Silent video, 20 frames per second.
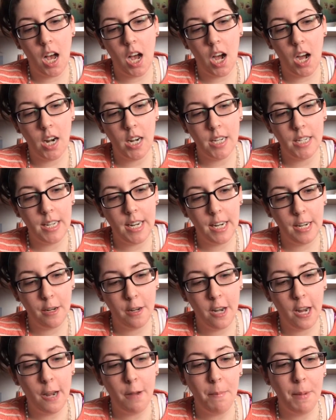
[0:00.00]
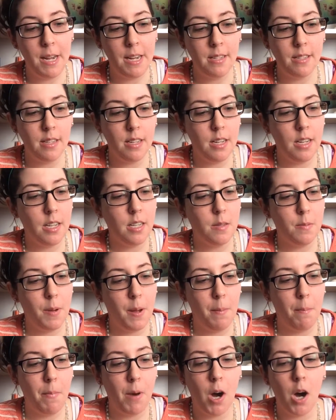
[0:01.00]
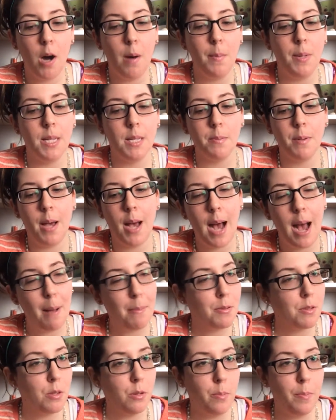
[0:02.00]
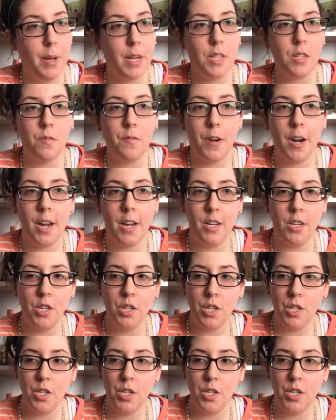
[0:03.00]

on a day-to-day basis, my mom is my absolute best friend.